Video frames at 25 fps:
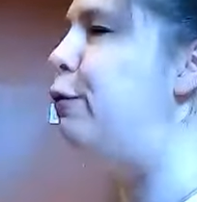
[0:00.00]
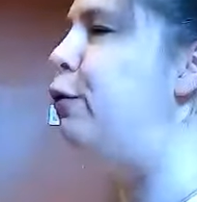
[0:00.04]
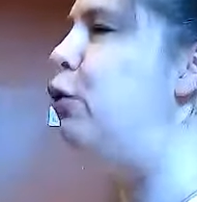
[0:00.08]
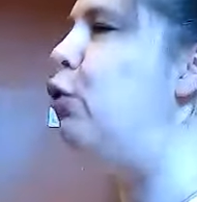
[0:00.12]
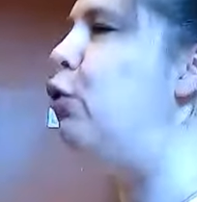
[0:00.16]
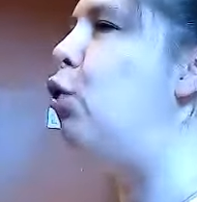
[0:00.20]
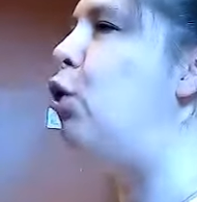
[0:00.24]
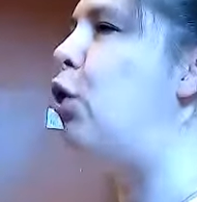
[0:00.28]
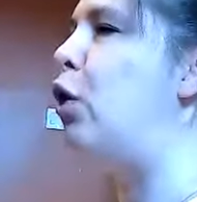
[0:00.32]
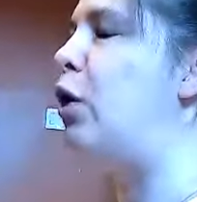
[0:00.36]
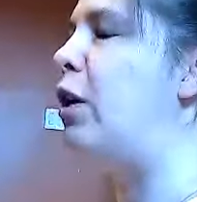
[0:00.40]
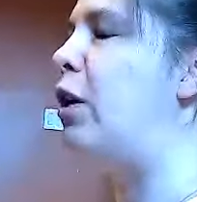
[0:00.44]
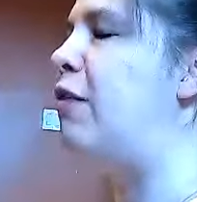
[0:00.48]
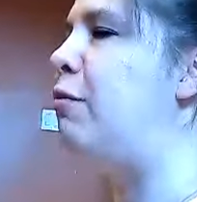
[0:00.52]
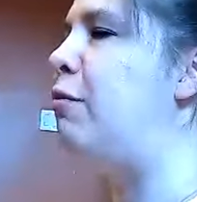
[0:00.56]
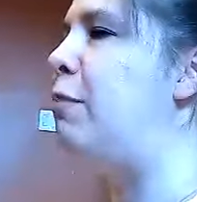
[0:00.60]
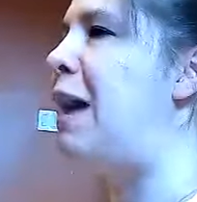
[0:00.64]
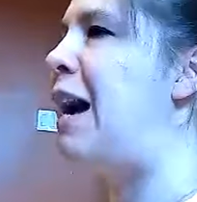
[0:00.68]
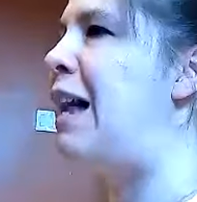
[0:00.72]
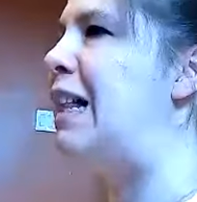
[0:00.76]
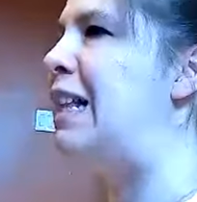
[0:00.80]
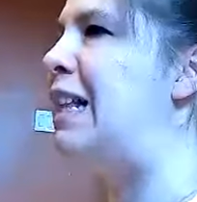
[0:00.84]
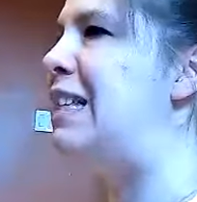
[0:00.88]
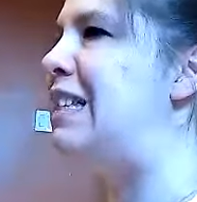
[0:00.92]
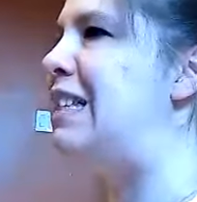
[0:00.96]
floor if
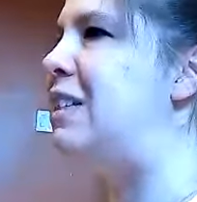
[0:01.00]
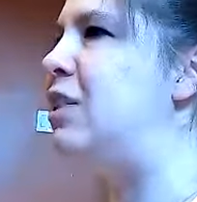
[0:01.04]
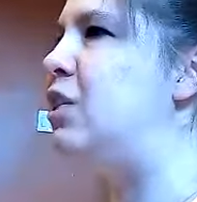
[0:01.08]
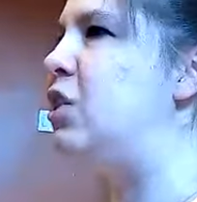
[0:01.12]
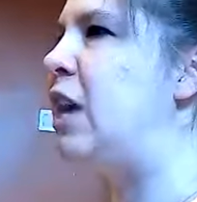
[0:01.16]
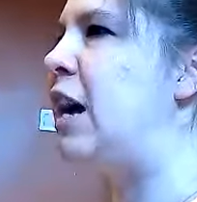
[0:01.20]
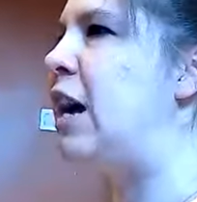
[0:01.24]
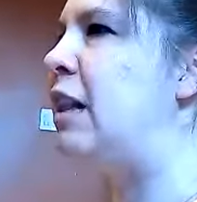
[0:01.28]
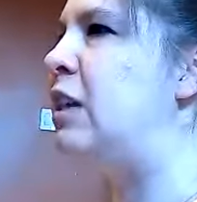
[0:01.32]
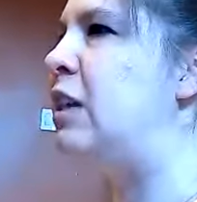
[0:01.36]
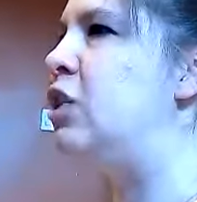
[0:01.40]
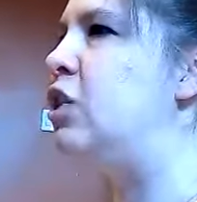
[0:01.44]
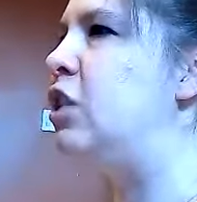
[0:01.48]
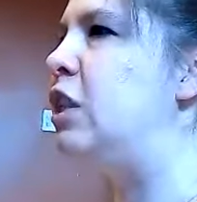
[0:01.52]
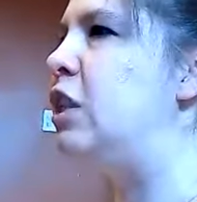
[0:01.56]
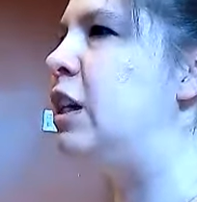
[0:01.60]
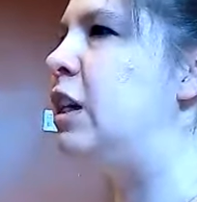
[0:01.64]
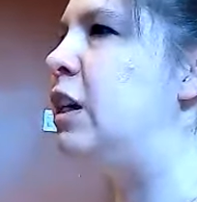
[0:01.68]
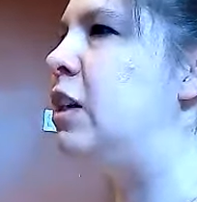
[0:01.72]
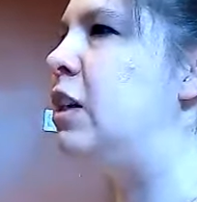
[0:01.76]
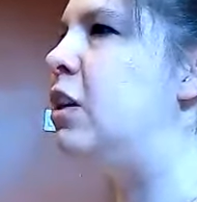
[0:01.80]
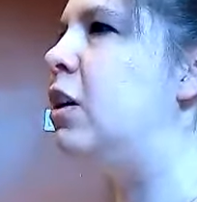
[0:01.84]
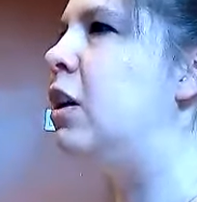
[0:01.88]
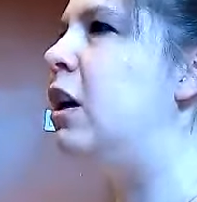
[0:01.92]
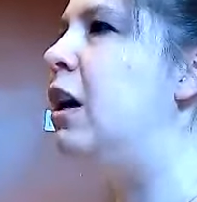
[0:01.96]
balance is challenging
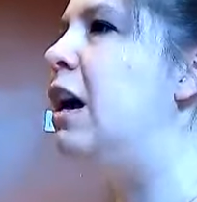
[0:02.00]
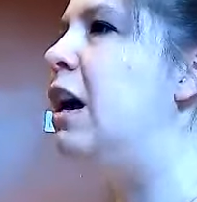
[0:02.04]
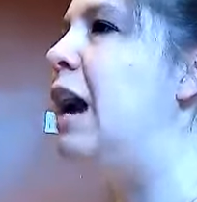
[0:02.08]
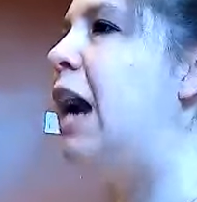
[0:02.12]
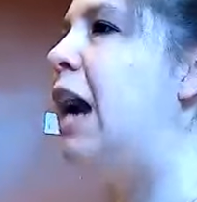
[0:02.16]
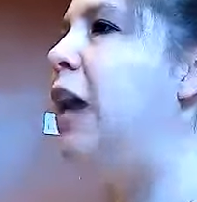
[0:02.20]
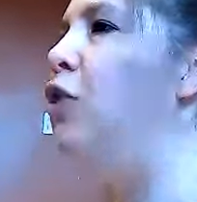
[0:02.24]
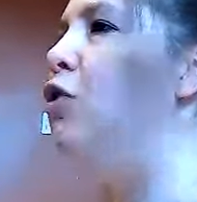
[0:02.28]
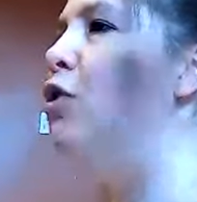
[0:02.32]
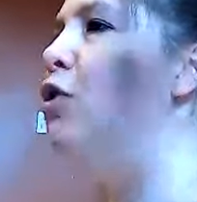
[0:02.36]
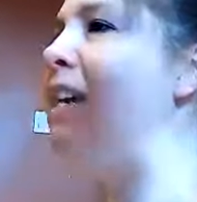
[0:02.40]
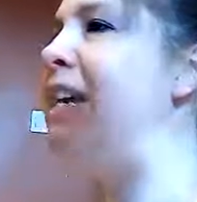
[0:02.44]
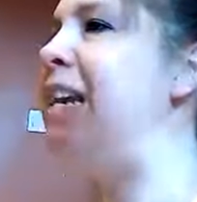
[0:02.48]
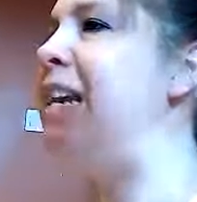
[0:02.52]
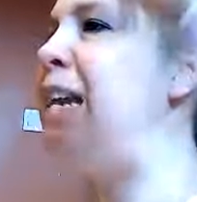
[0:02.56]
here. And you can